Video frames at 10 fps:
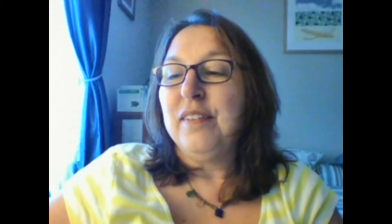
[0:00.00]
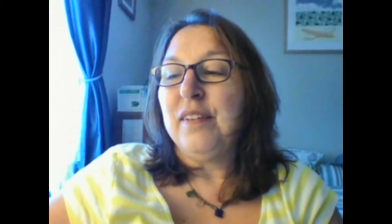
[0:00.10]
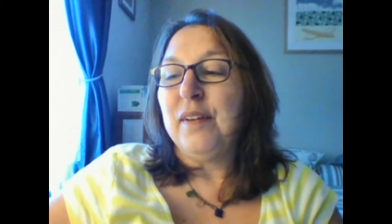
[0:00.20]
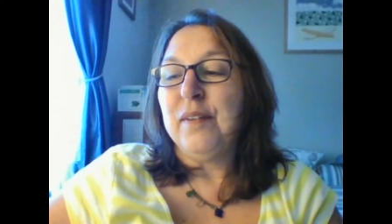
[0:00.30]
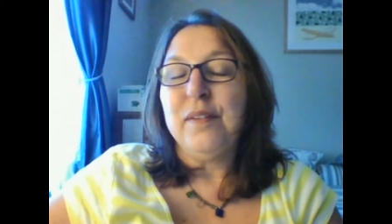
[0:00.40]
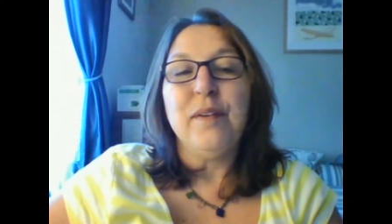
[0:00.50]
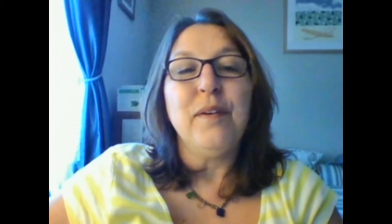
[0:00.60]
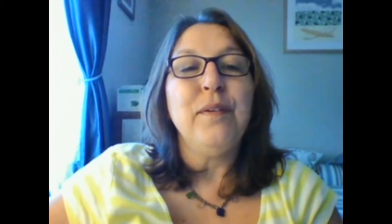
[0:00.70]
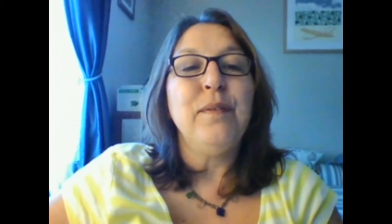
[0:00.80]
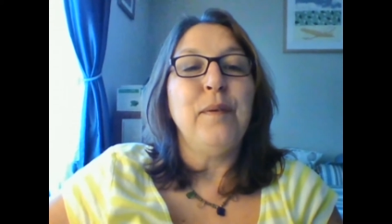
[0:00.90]
So
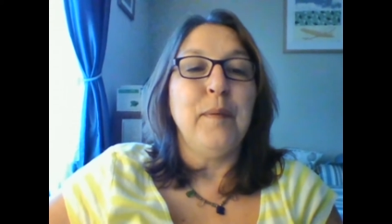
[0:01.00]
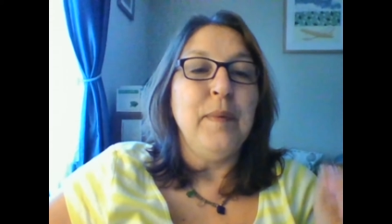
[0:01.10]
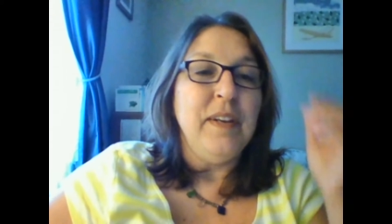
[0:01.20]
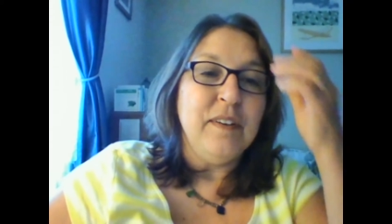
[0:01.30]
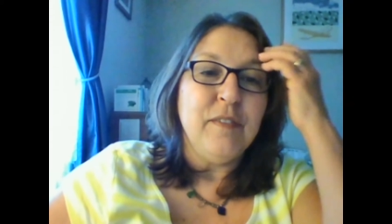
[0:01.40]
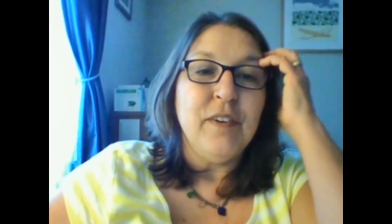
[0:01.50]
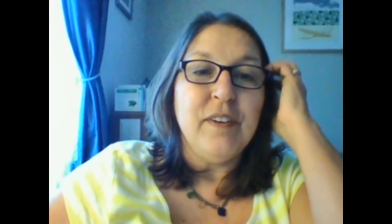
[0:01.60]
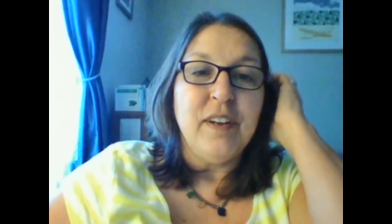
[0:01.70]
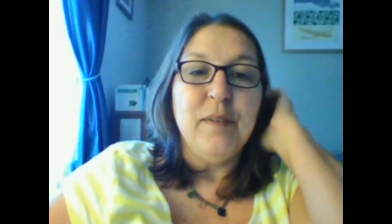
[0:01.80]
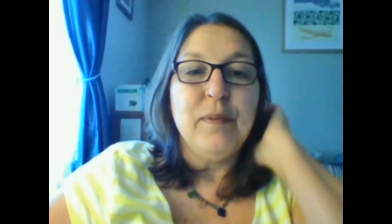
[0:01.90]
there are so many
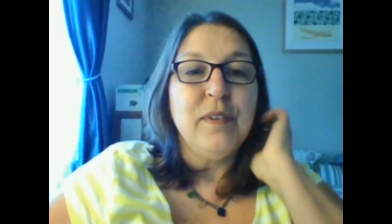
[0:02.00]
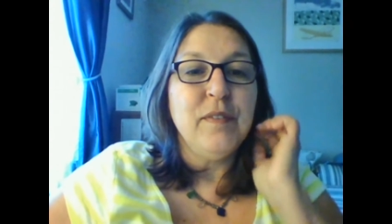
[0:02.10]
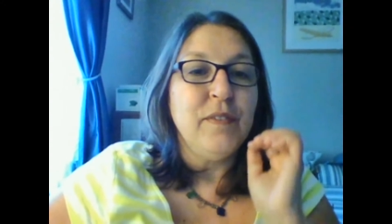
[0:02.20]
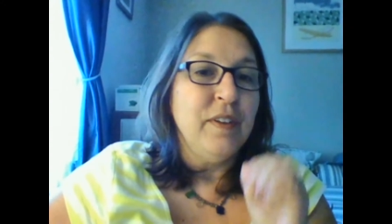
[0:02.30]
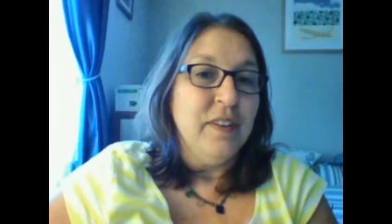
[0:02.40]
different types of